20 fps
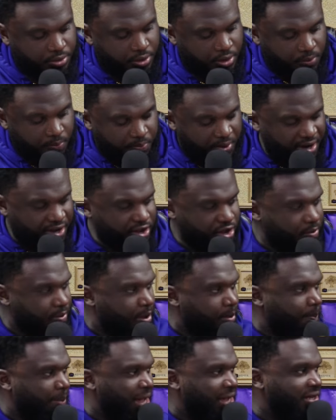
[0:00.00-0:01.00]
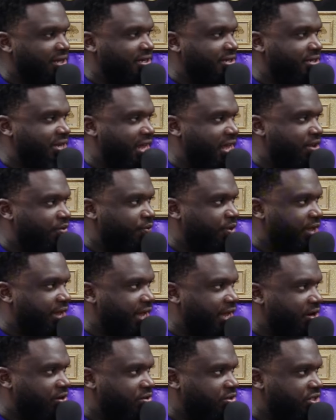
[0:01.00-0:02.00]
Bro, you remember back in the day, we
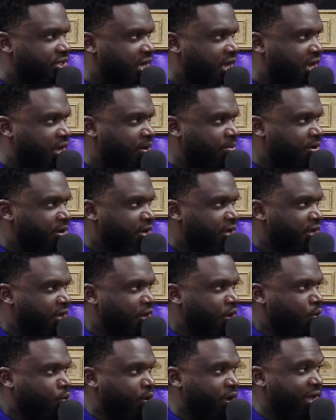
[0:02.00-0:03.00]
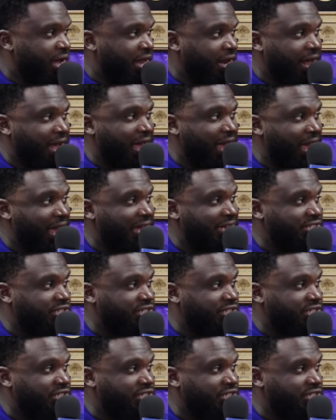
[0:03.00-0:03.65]
had no job. We got our ass